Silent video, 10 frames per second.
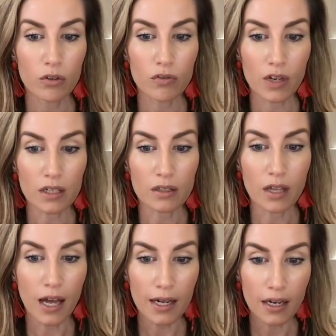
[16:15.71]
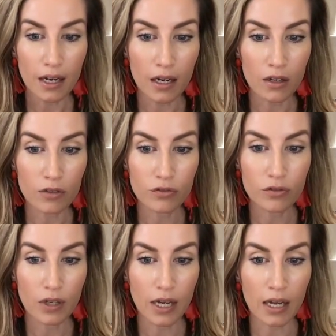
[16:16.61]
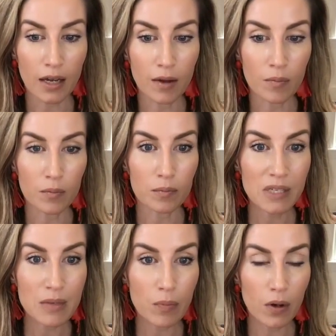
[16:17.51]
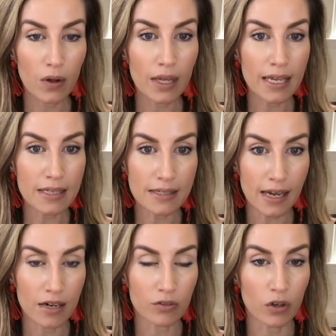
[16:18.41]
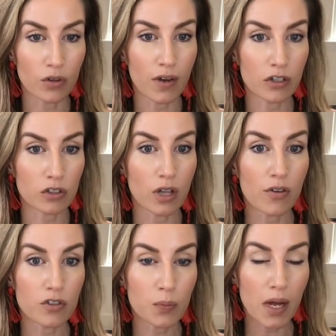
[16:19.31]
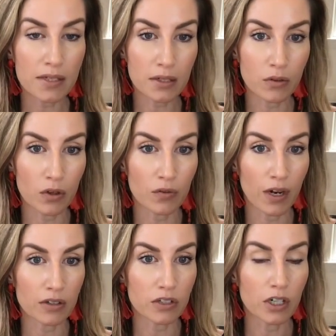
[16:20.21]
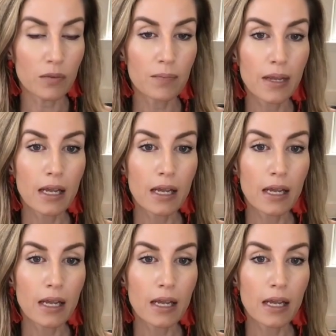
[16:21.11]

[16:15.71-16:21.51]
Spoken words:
We've got a lot of people inside of Growth Factor, a lot of spas in Growth Factor.